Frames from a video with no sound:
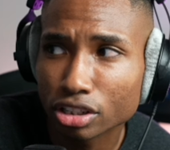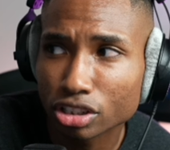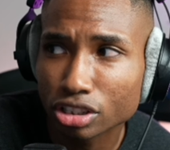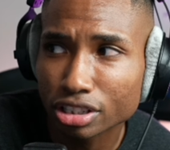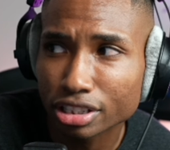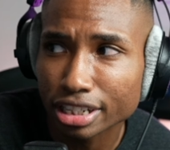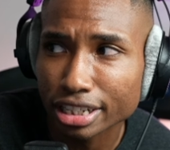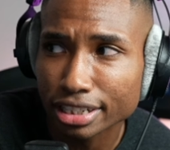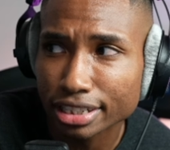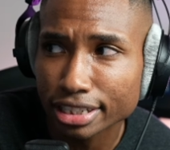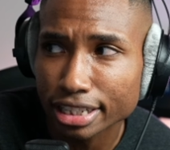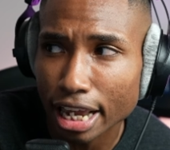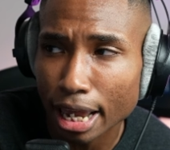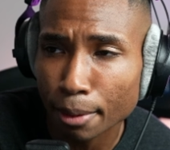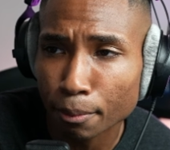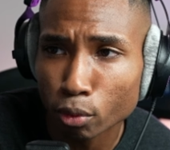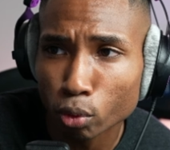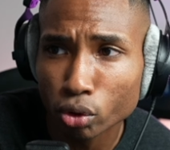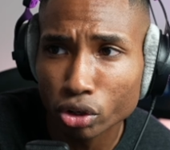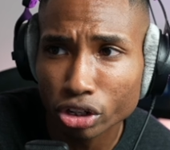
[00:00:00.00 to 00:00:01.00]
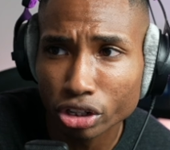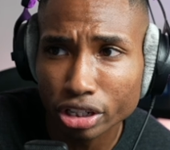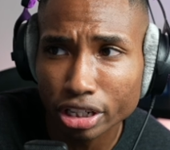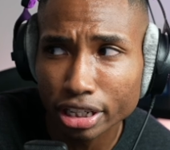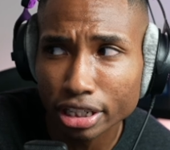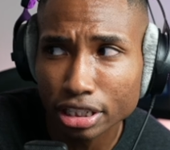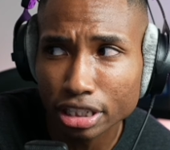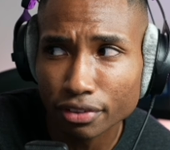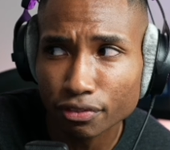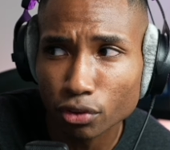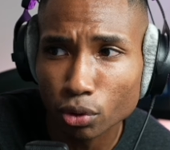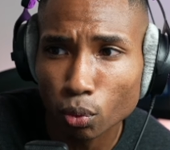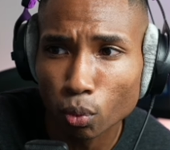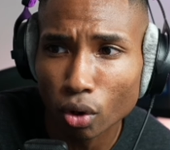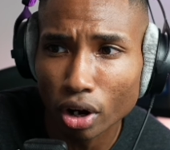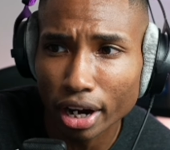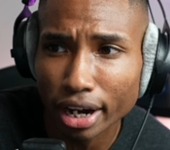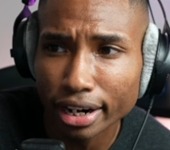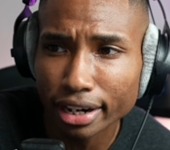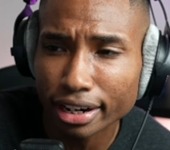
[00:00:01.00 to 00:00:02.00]
disable cookies if you
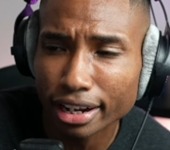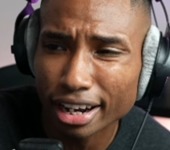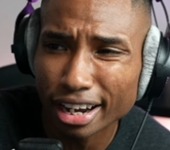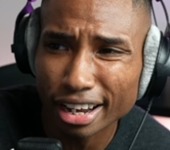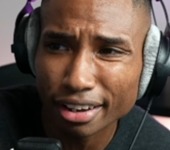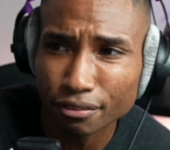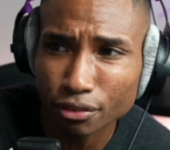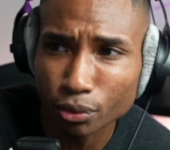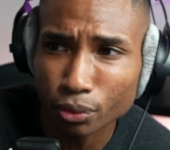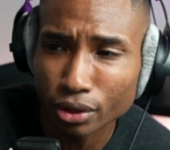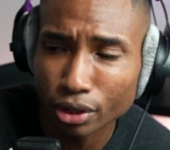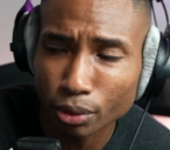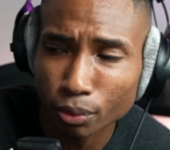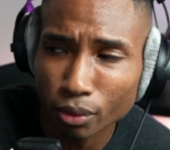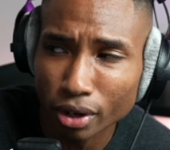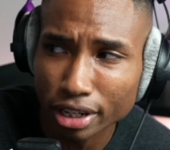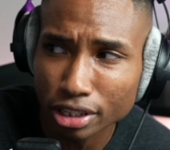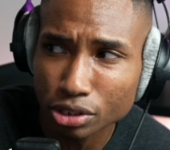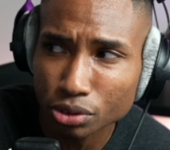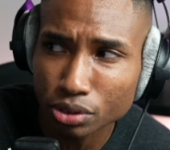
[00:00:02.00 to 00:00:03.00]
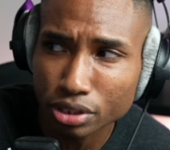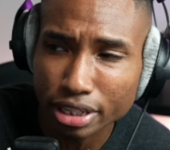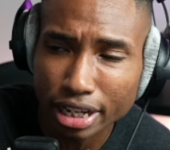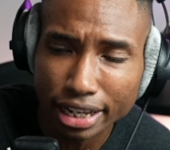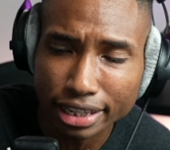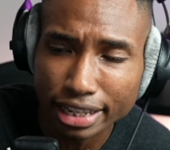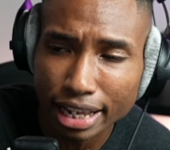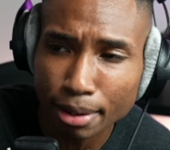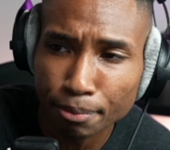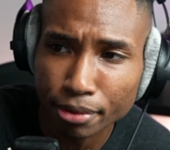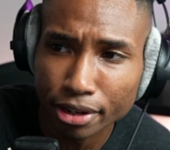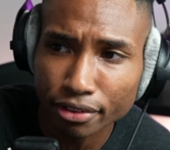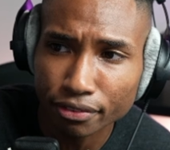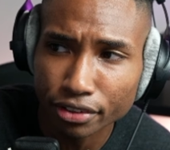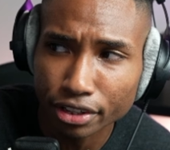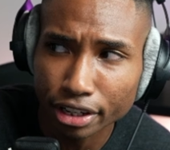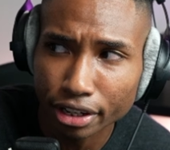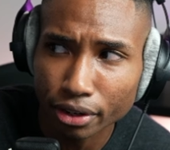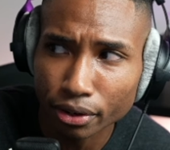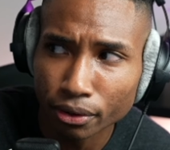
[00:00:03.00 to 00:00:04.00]
want, if you really want to. It's not that big of a
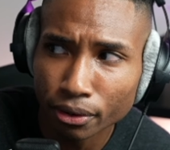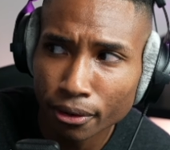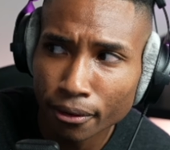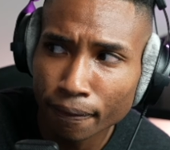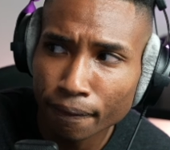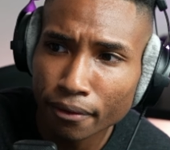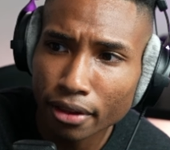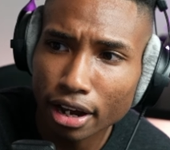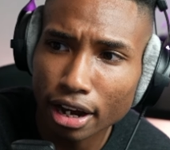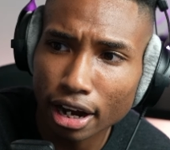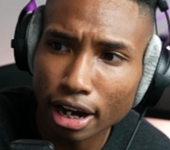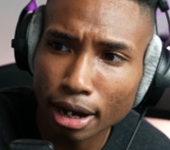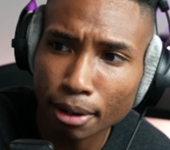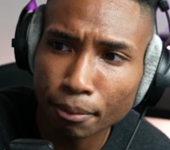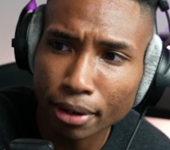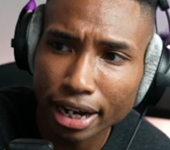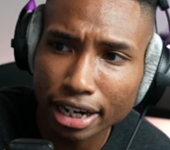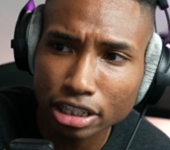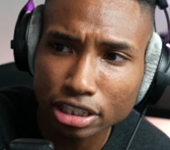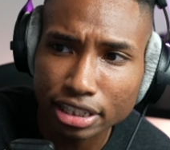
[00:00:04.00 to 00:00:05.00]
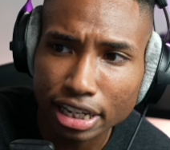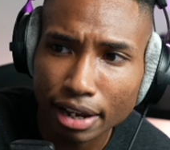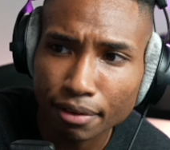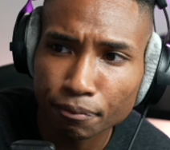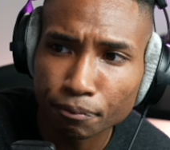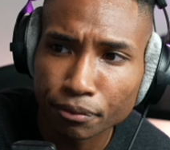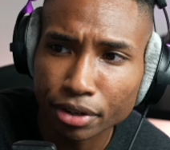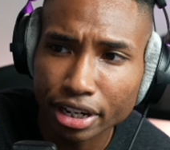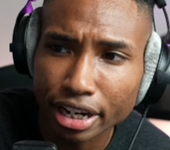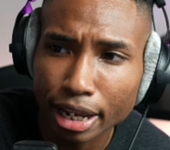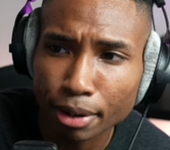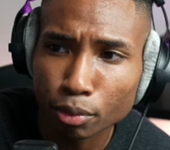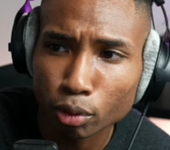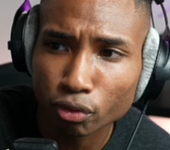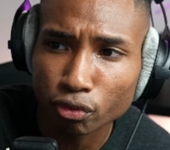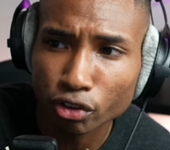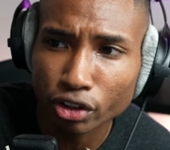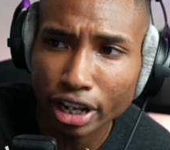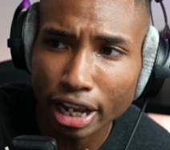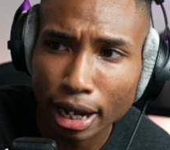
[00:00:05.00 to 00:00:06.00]
deal. But I just have them enabled
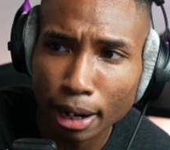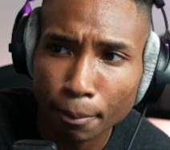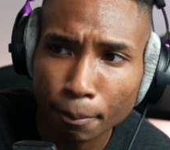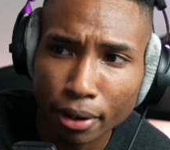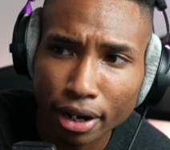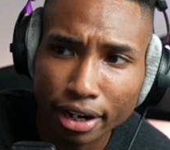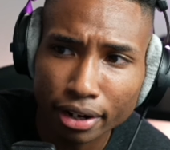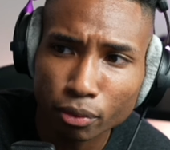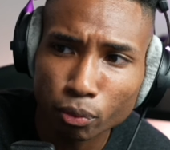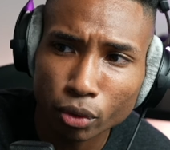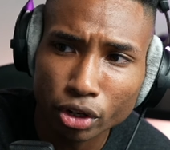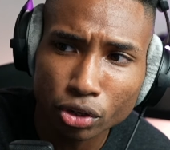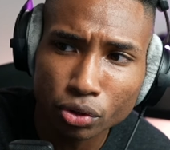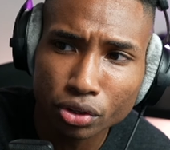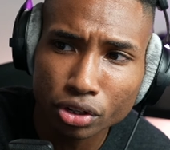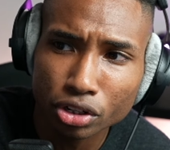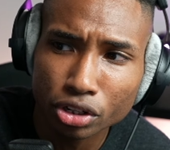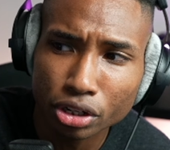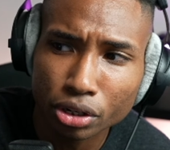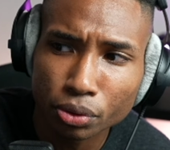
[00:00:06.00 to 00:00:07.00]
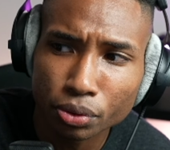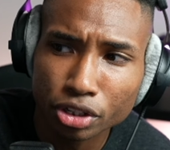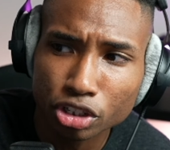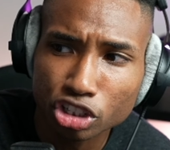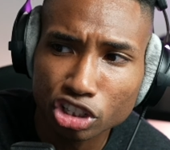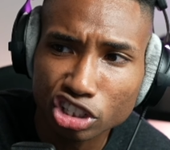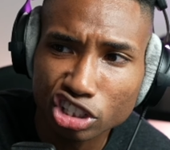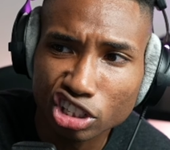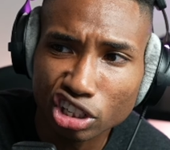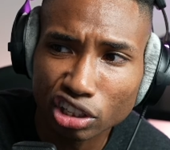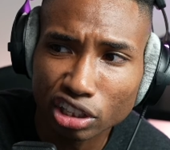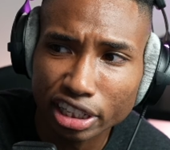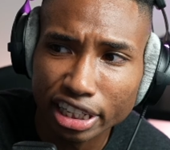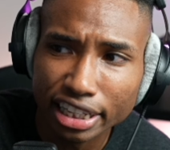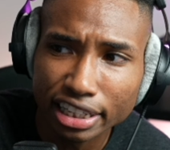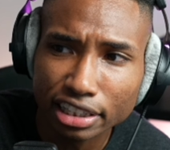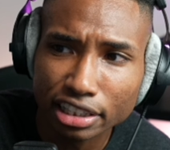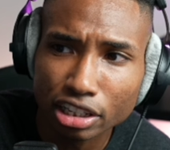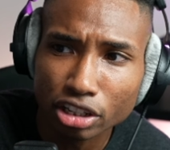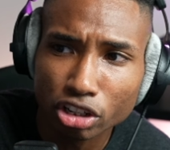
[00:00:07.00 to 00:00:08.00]
for now. But what you could do is just
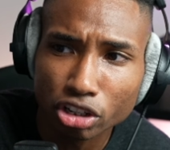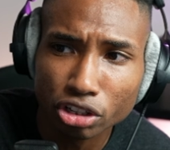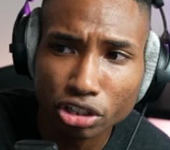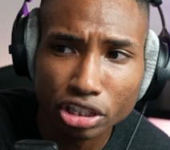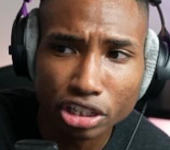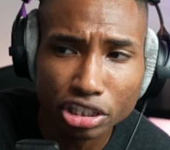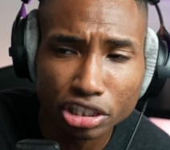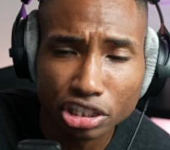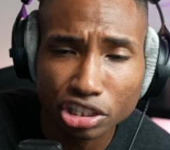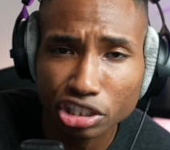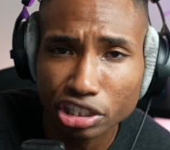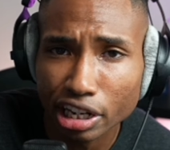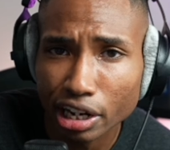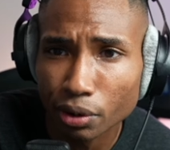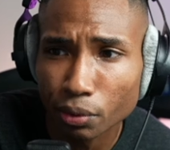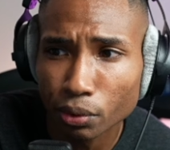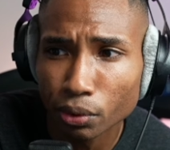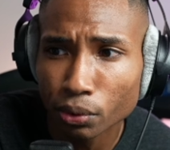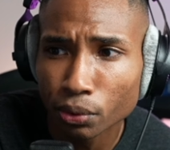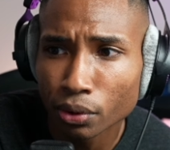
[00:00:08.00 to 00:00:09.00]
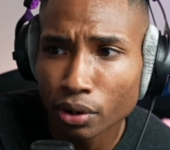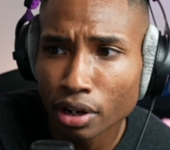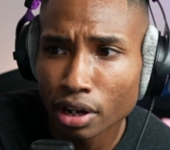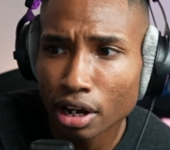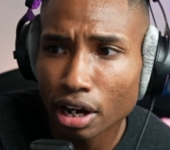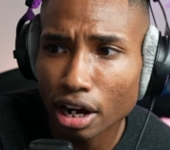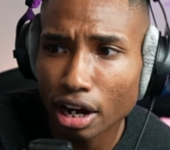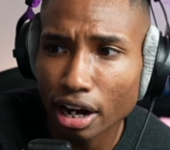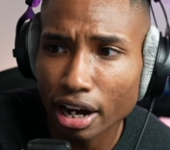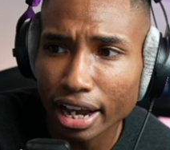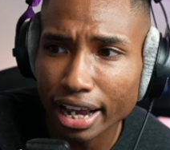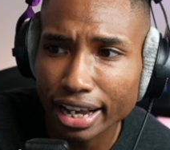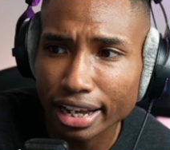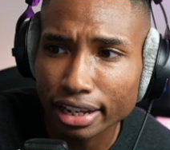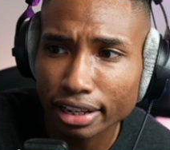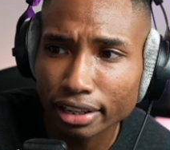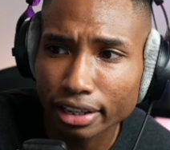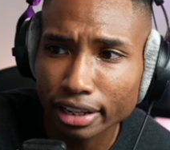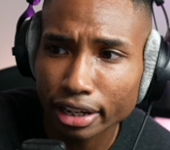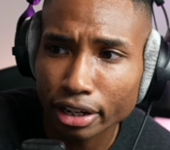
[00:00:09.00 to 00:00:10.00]
delete the cookies in general and
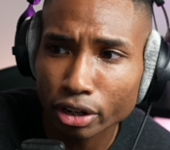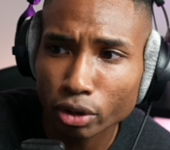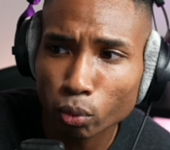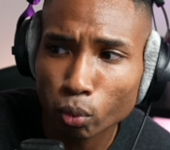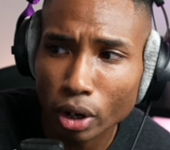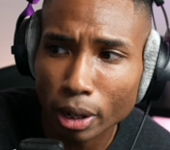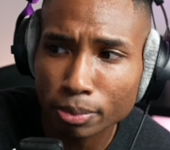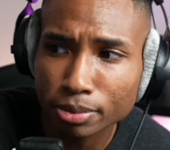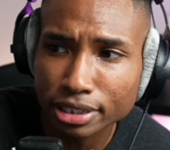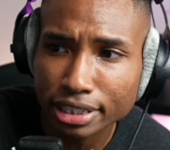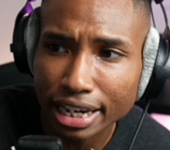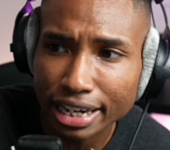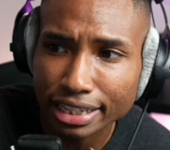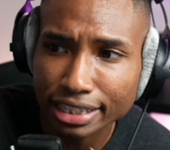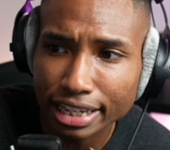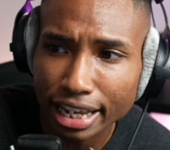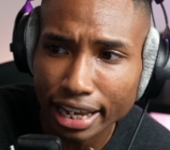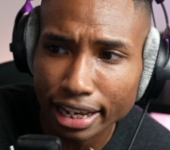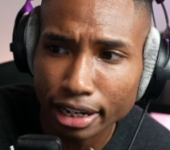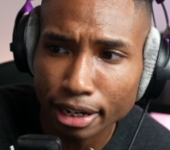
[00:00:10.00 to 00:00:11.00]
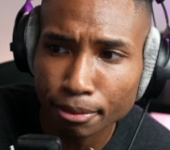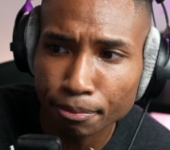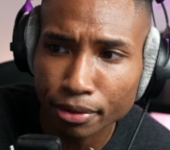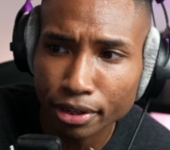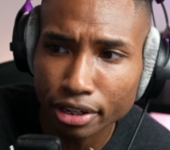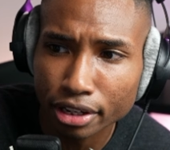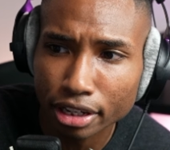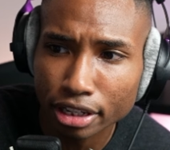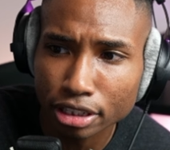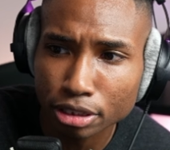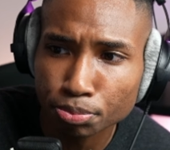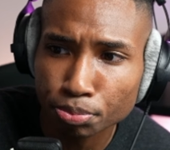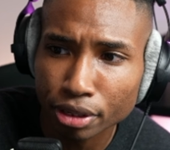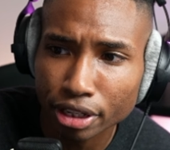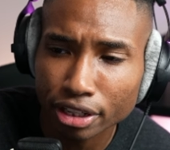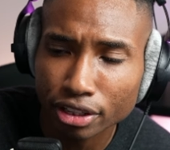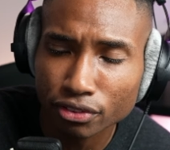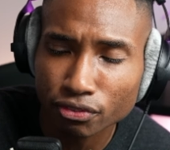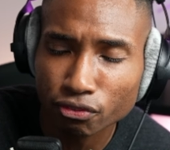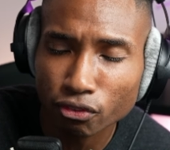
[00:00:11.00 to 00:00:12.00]
clear website data, because
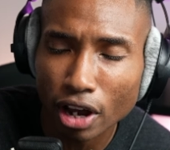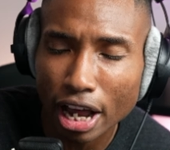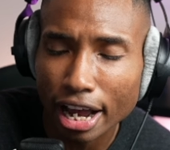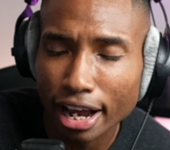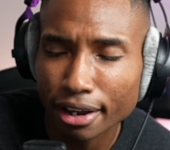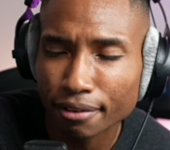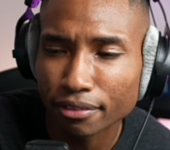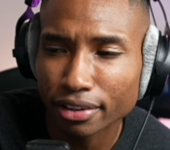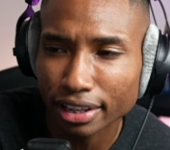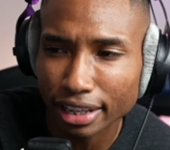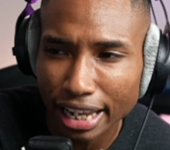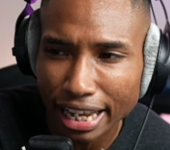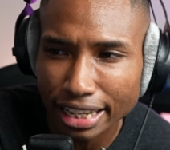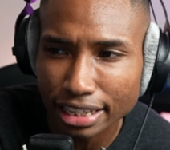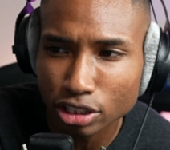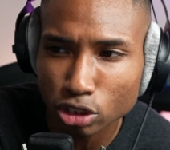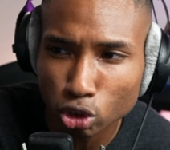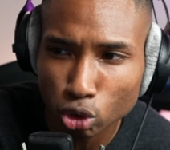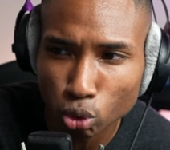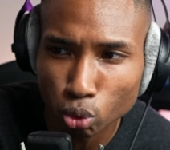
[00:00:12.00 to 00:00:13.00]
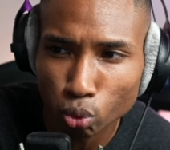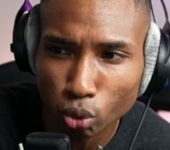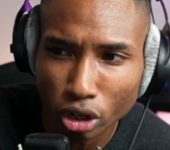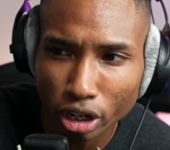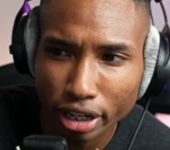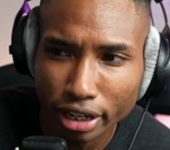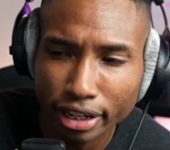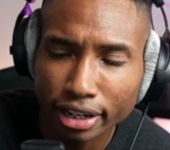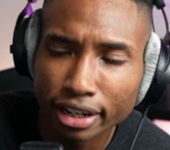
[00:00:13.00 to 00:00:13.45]
PS5 likes to run